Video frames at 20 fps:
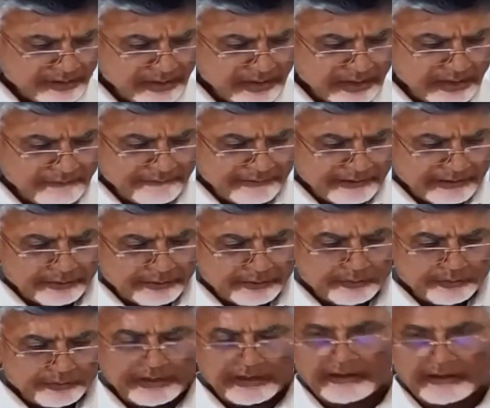even
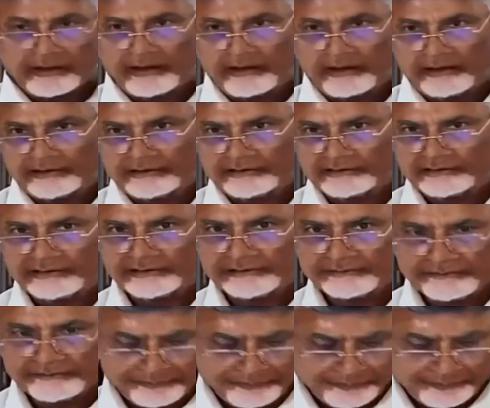during chaos,
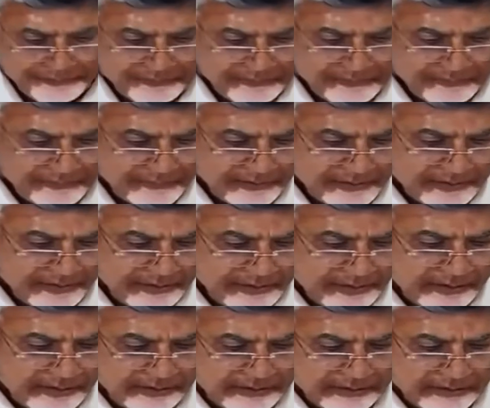
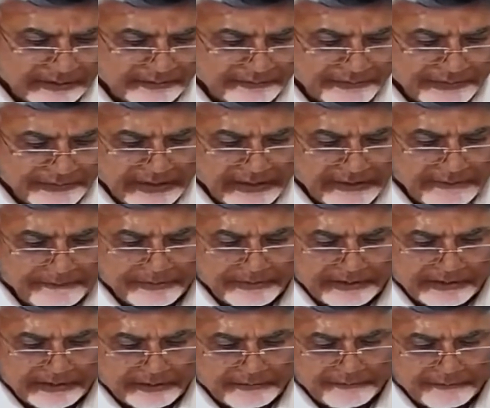it is very
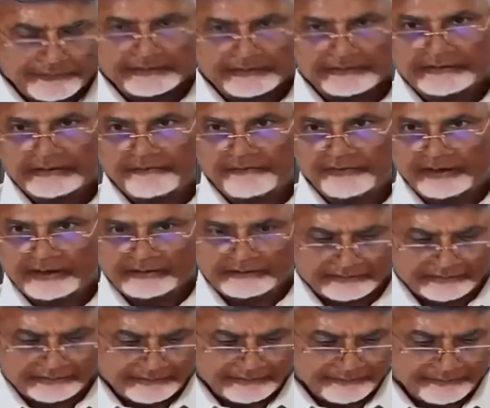important for, for
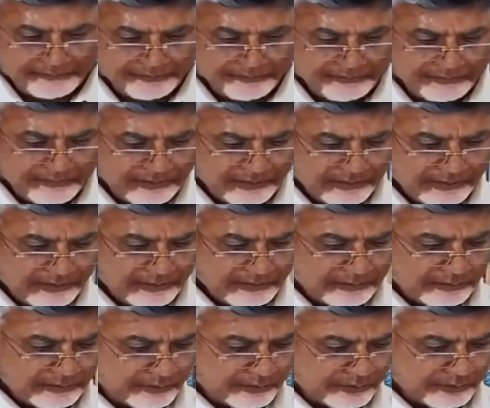us
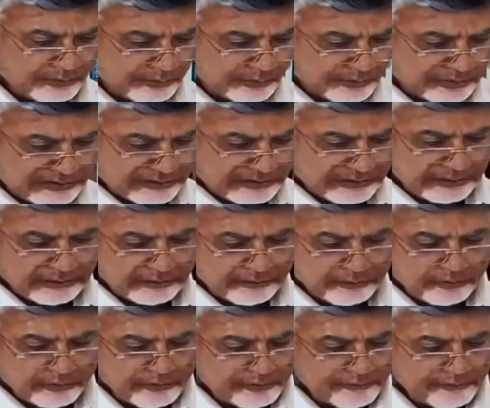to
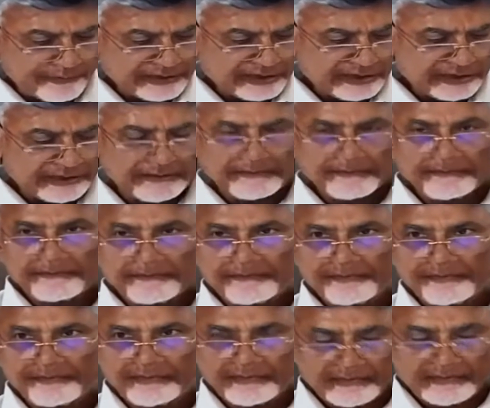stick to our vision
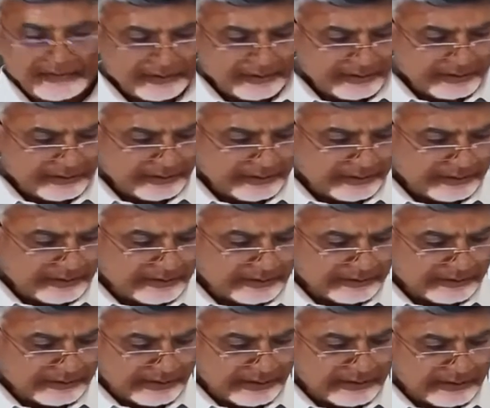
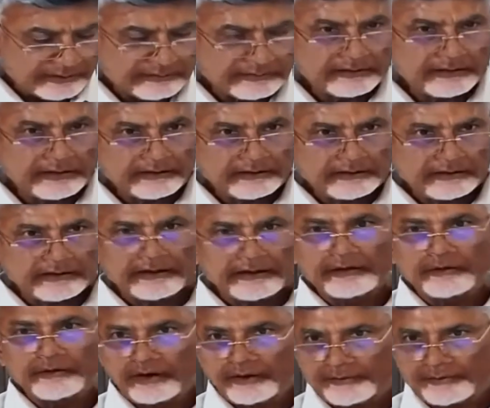and translate
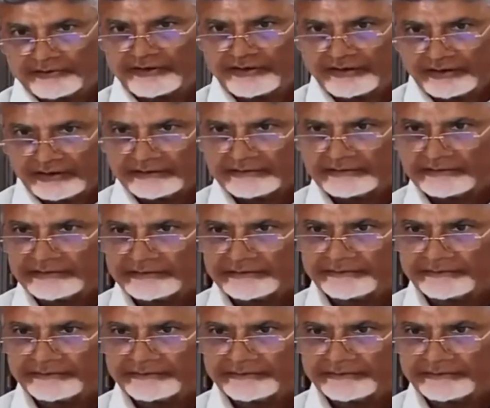into opportunities.